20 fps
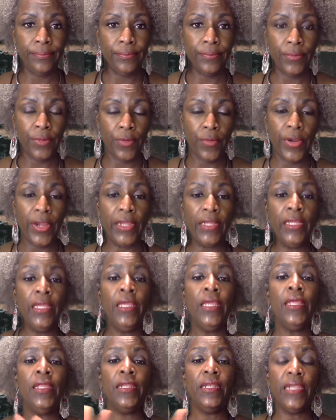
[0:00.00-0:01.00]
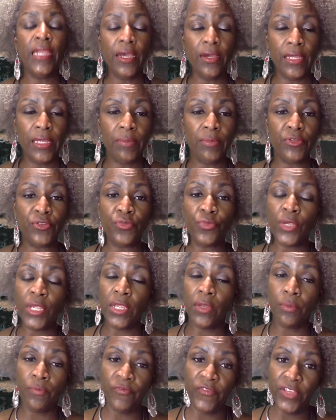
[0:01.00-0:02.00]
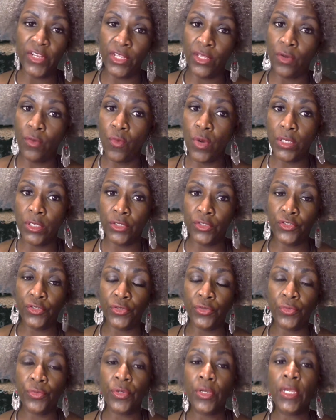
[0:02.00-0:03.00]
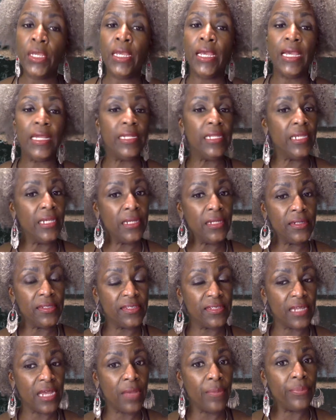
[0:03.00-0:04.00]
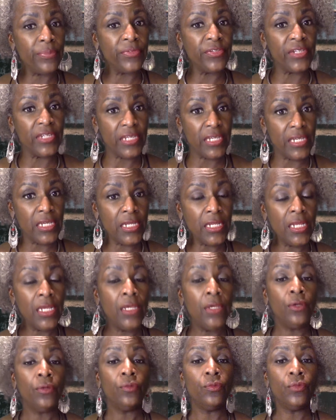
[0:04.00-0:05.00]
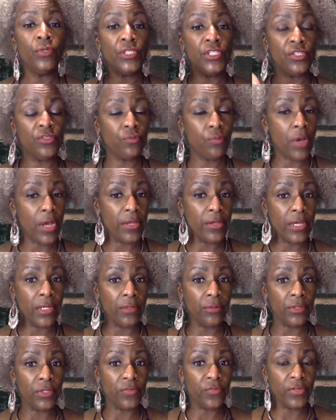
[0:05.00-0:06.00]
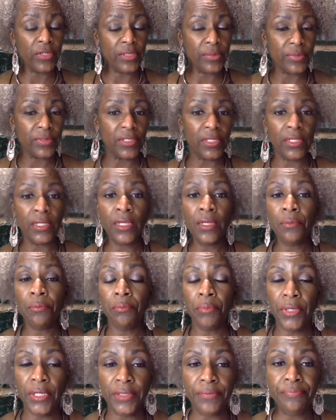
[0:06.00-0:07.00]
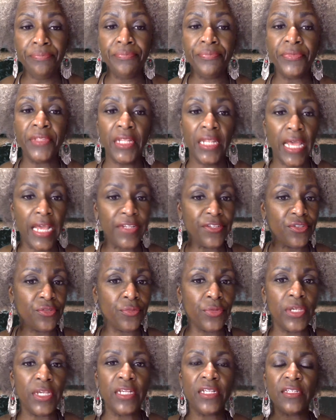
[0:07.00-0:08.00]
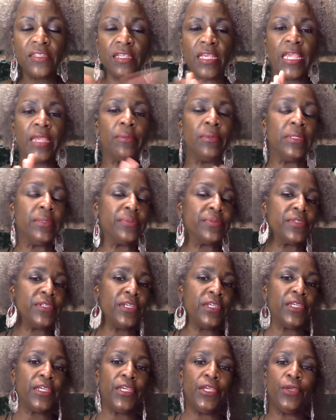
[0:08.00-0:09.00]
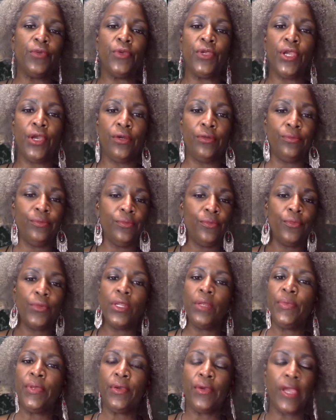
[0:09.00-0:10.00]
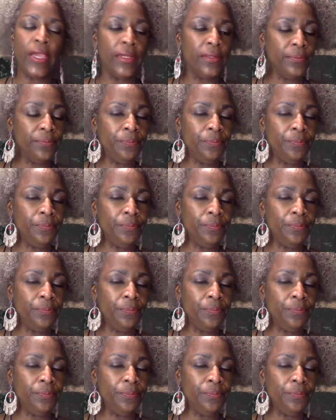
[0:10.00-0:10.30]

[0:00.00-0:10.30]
All right. Now, in between video 1 and 2, I did stop to eat, which is why you got on different lipstick. But the last 3, same lipstick. Here we go. We're going to be okay.